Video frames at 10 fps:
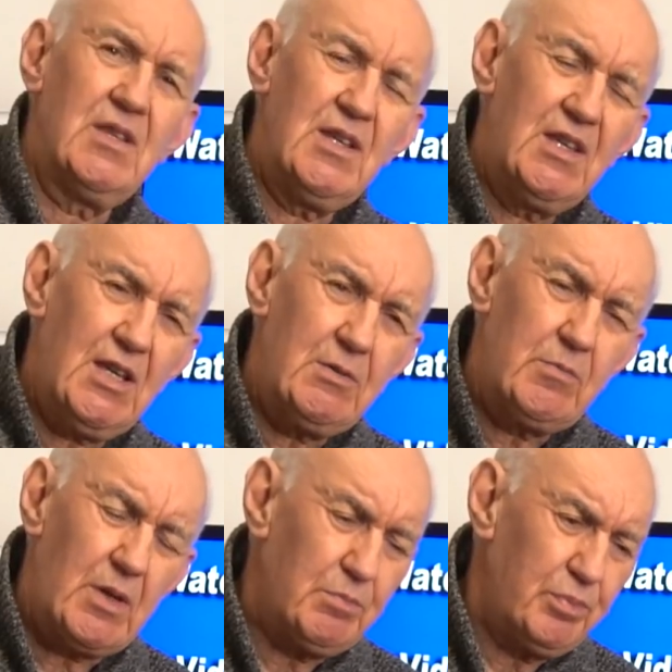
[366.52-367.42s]
they
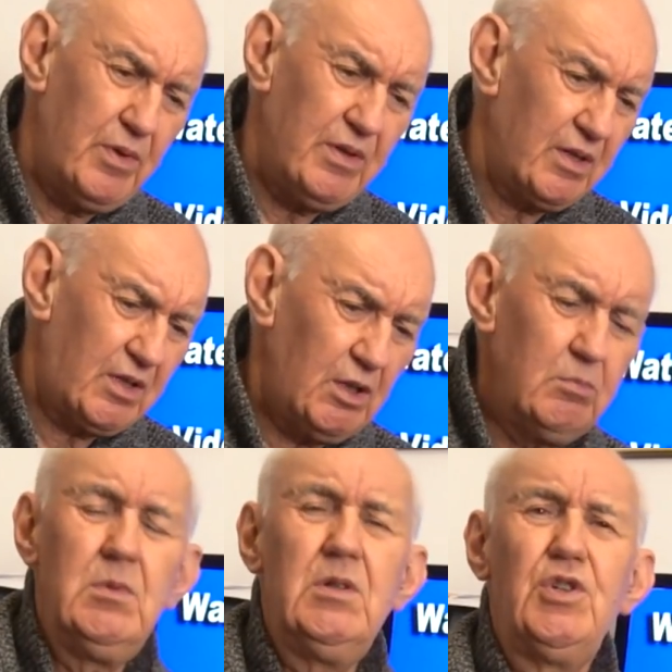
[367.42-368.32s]
came up with a
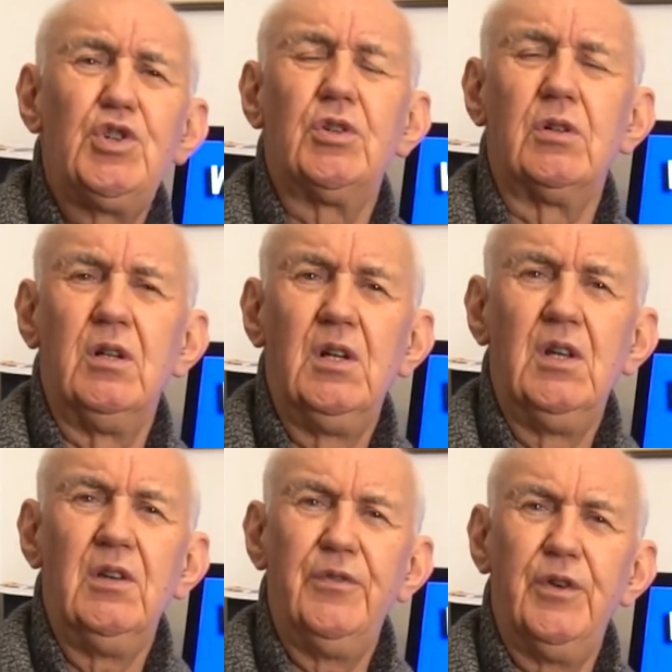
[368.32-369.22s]
commercial
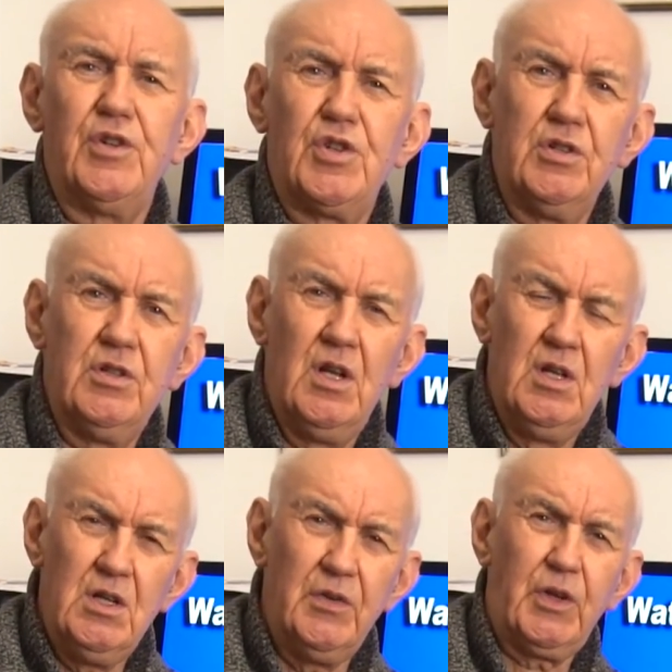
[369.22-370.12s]
version
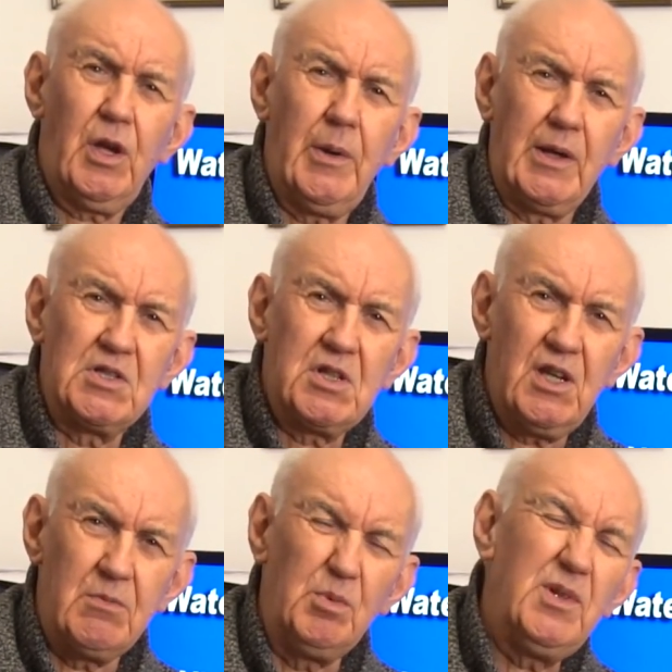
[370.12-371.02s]
of coax cable.